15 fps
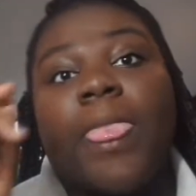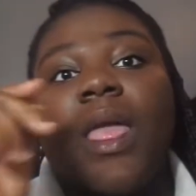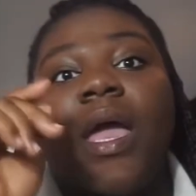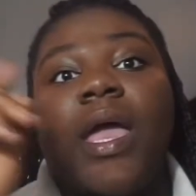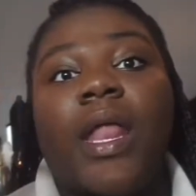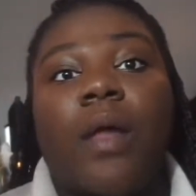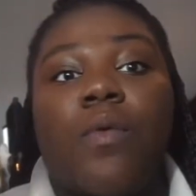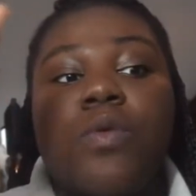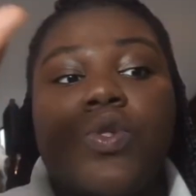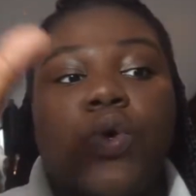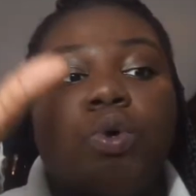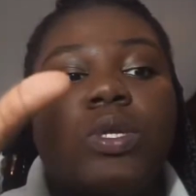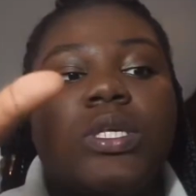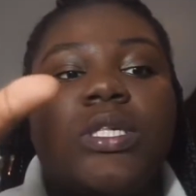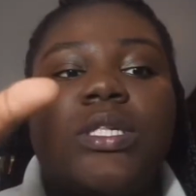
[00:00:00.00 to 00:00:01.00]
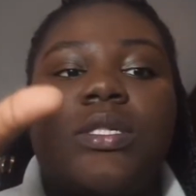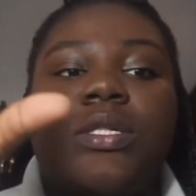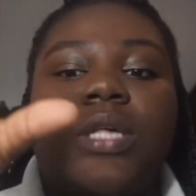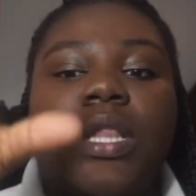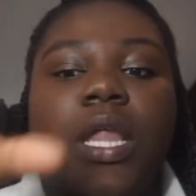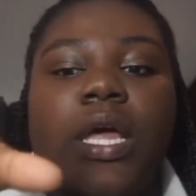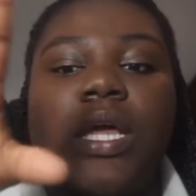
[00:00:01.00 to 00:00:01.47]
And I was going to
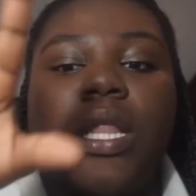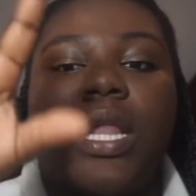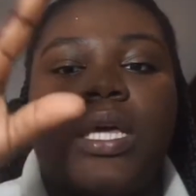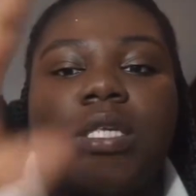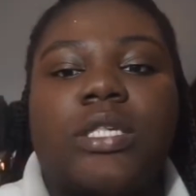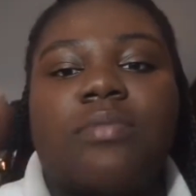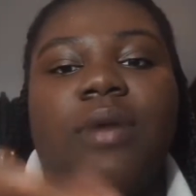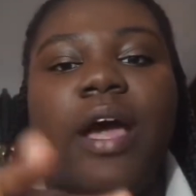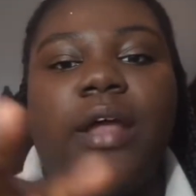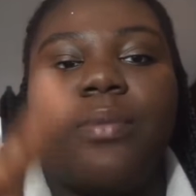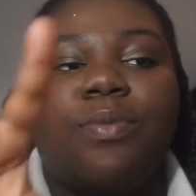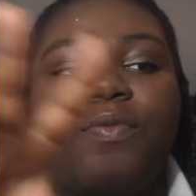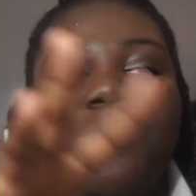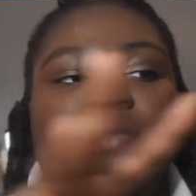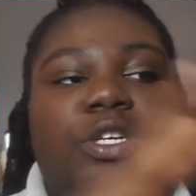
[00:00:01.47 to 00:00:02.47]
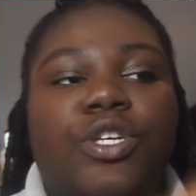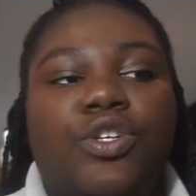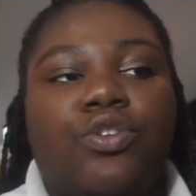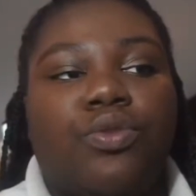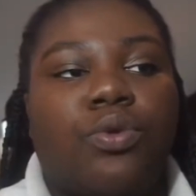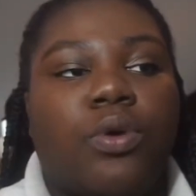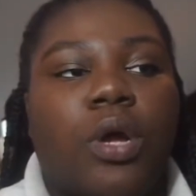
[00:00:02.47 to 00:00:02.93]
select, like, some items from each
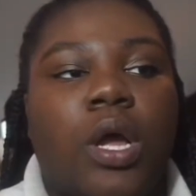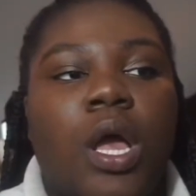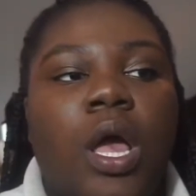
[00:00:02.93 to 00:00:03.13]
store.